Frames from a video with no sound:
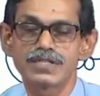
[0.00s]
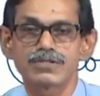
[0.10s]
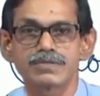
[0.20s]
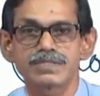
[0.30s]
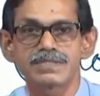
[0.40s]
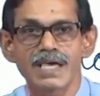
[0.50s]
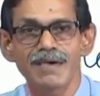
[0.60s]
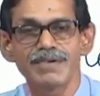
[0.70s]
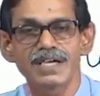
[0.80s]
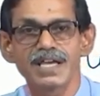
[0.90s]
So,
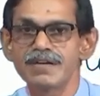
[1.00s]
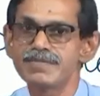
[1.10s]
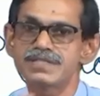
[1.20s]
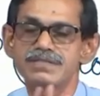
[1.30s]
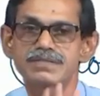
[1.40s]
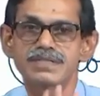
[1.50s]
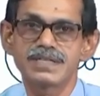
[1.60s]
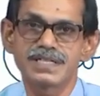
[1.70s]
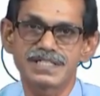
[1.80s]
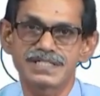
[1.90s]
having color means
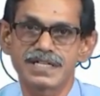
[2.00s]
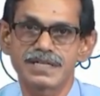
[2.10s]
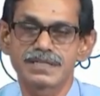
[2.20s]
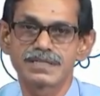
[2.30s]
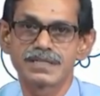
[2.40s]
it is there.